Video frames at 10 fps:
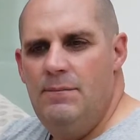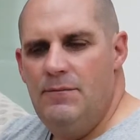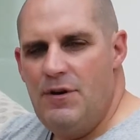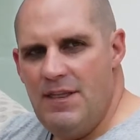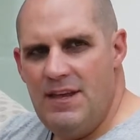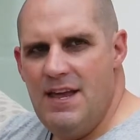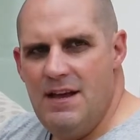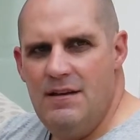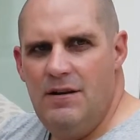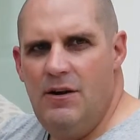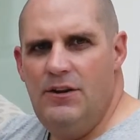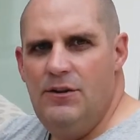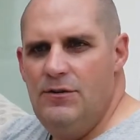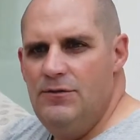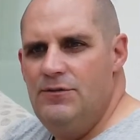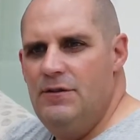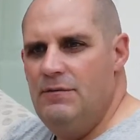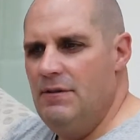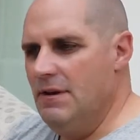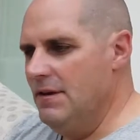Throughout the year I use
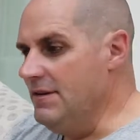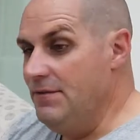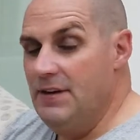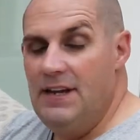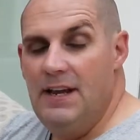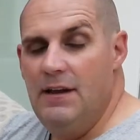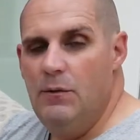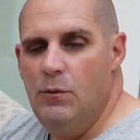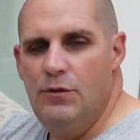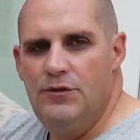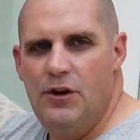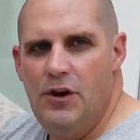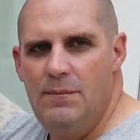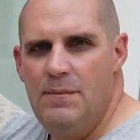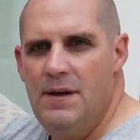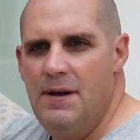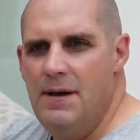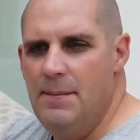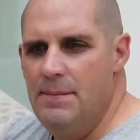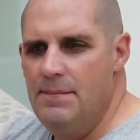different kit all the time.
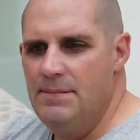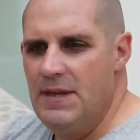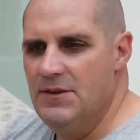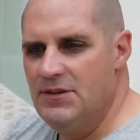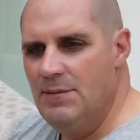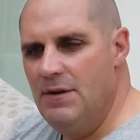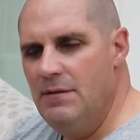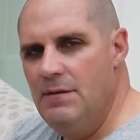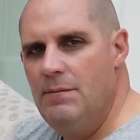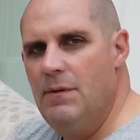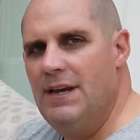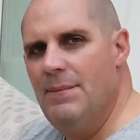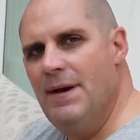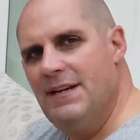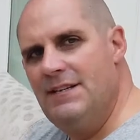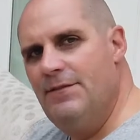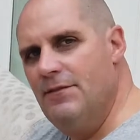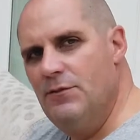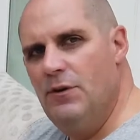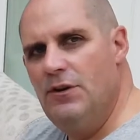In the summer my kit bag is
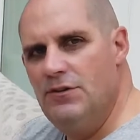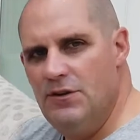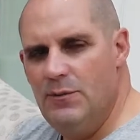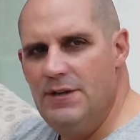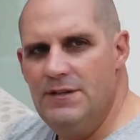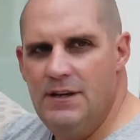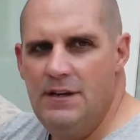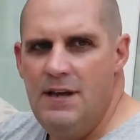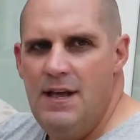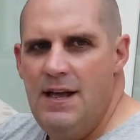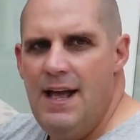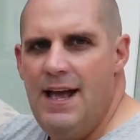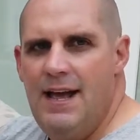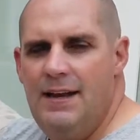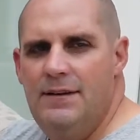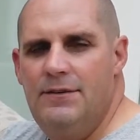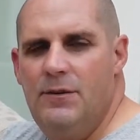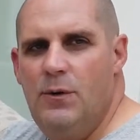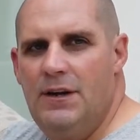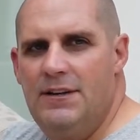different to what I use in the winter, and
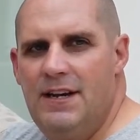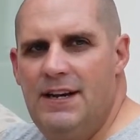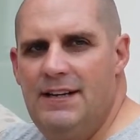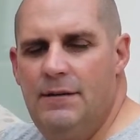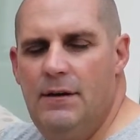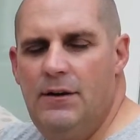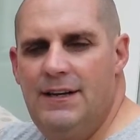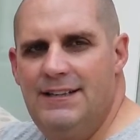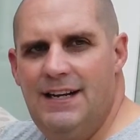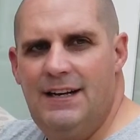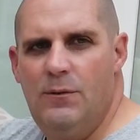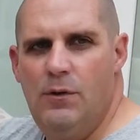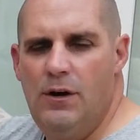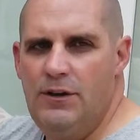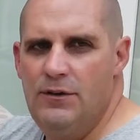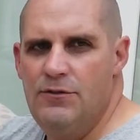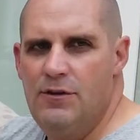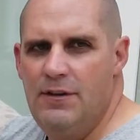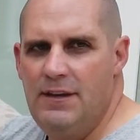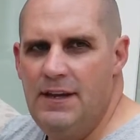we're going to take a look exactly what I use
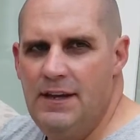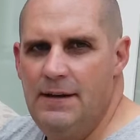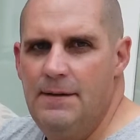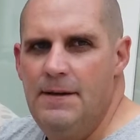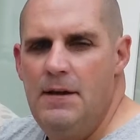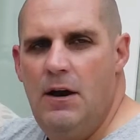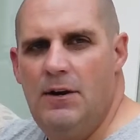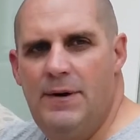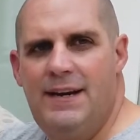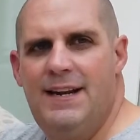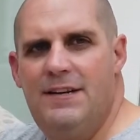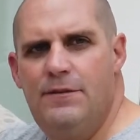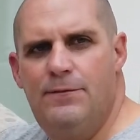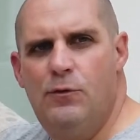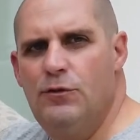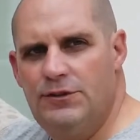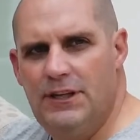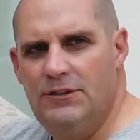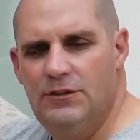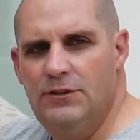throughout the year. I'm going to break it down into 4
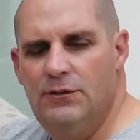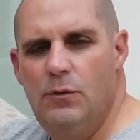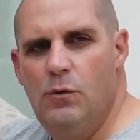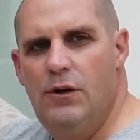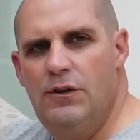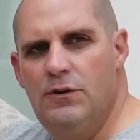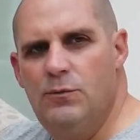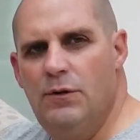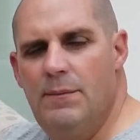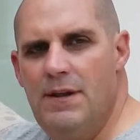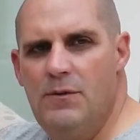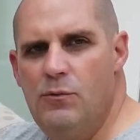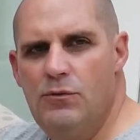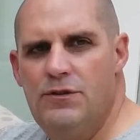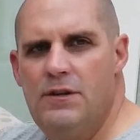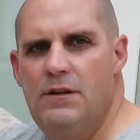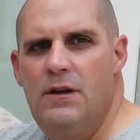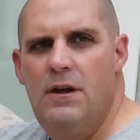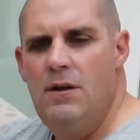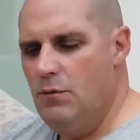sections: what I use when I'm in the water,
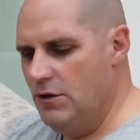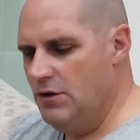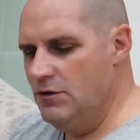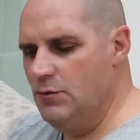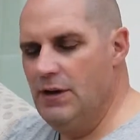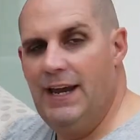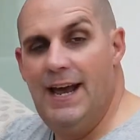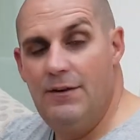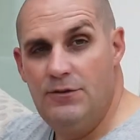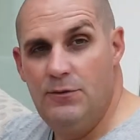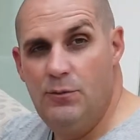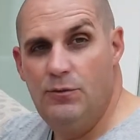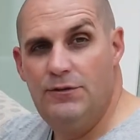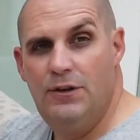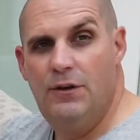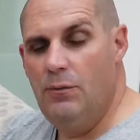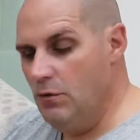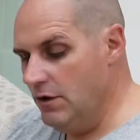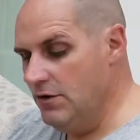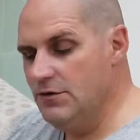what I use when I get out of the water,
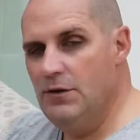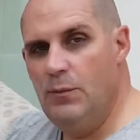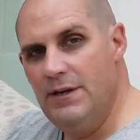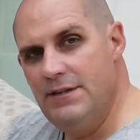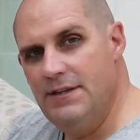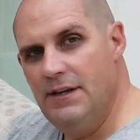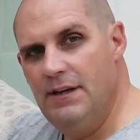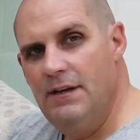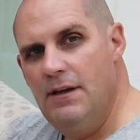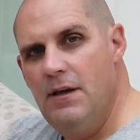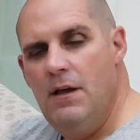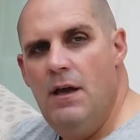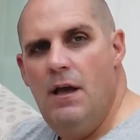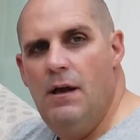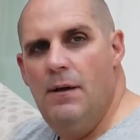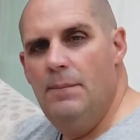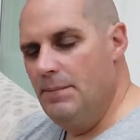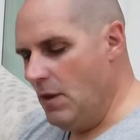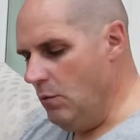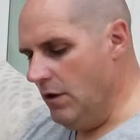what I use in the winter,
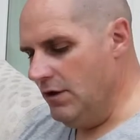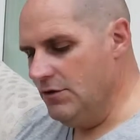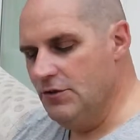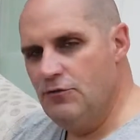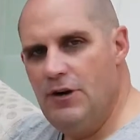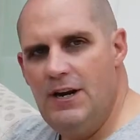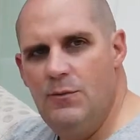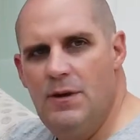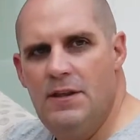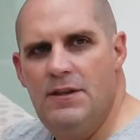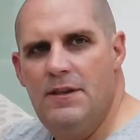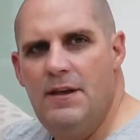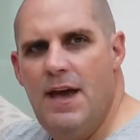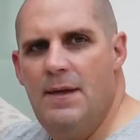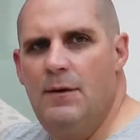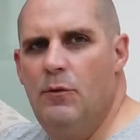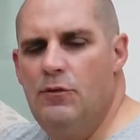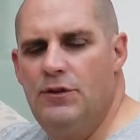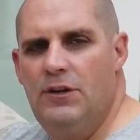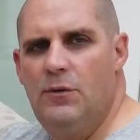what I use to train with, and I'm
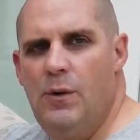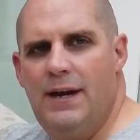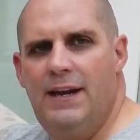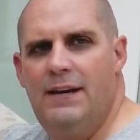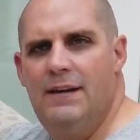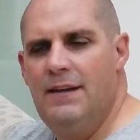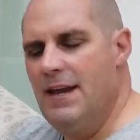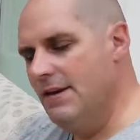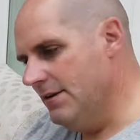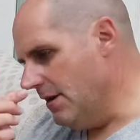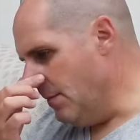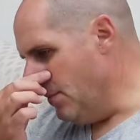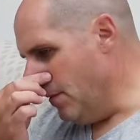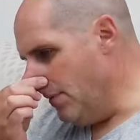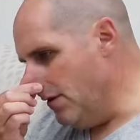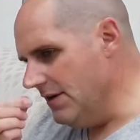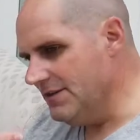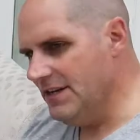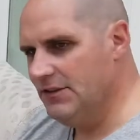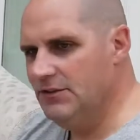also going to whack in at the end a bonus
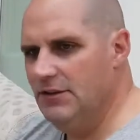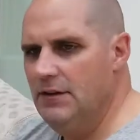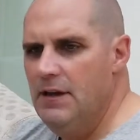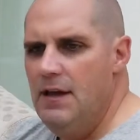section